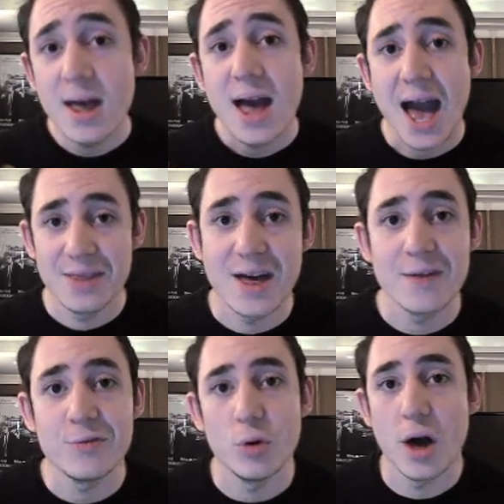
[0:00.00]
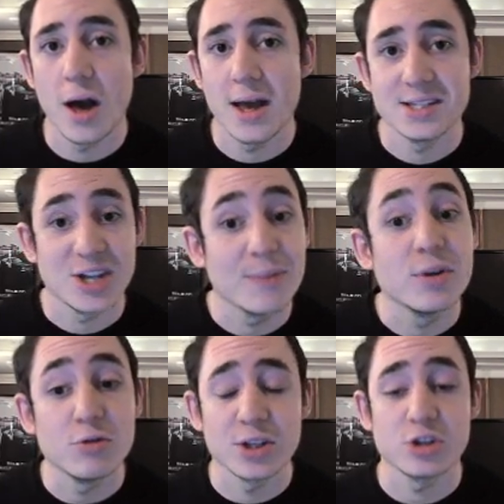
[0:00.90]
and therefore is generally a
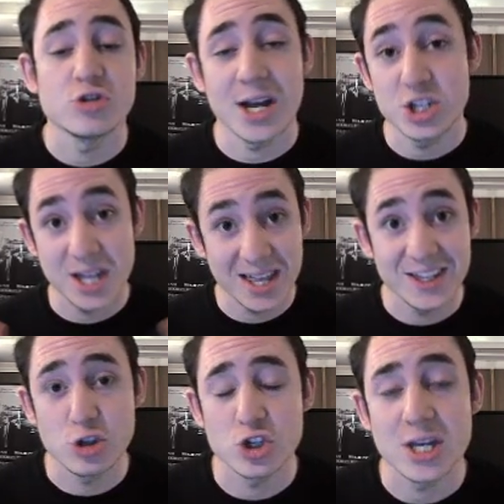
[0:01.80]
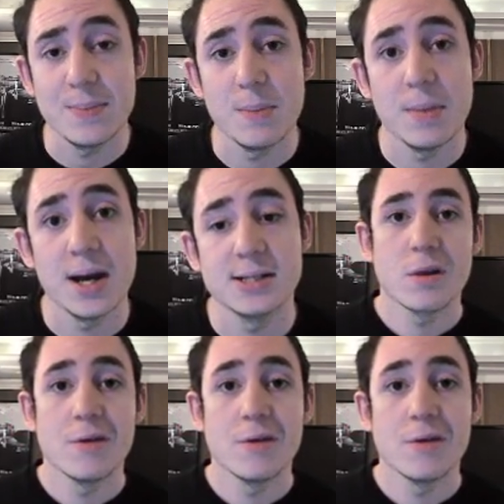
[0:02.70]
really good strategy that I think you should keep in mind.